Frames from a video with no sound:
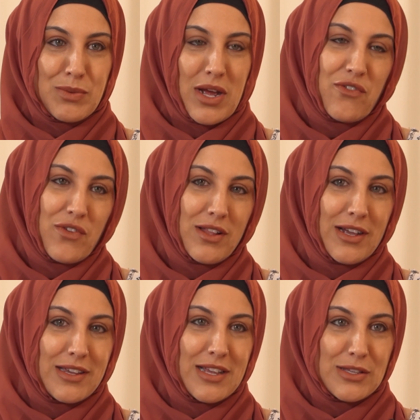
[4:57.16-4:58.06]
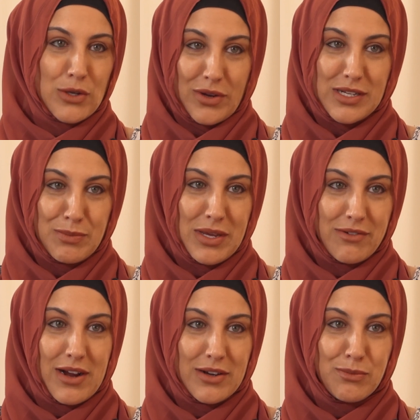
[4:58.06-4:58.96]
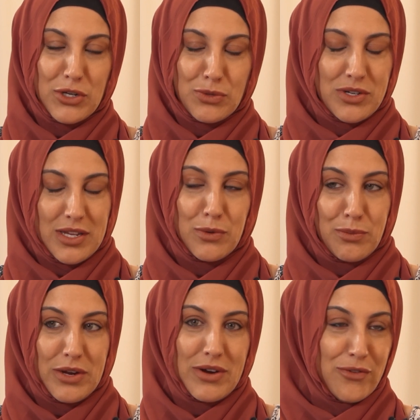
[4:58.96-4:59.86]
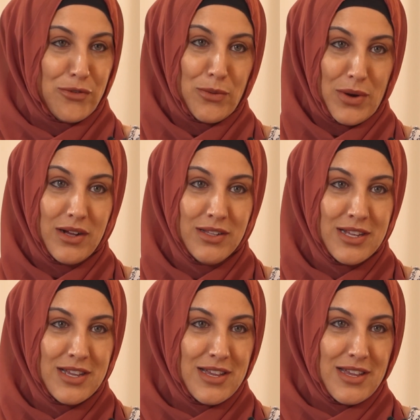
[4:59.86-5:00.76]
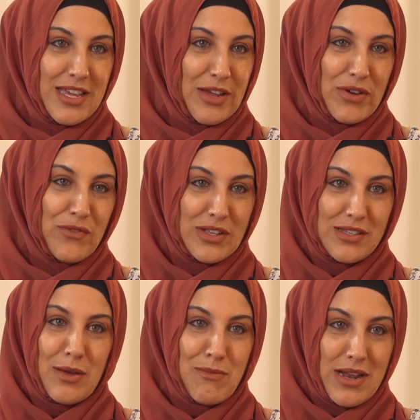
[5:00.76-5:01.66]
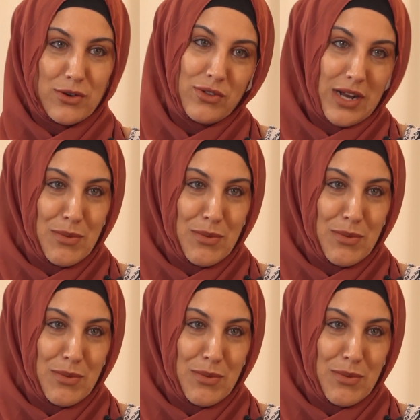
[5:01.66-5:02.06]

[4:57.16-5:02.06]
but I feel like it's going to be around, Blush Boutique will be around for a while, even if it's a mantle that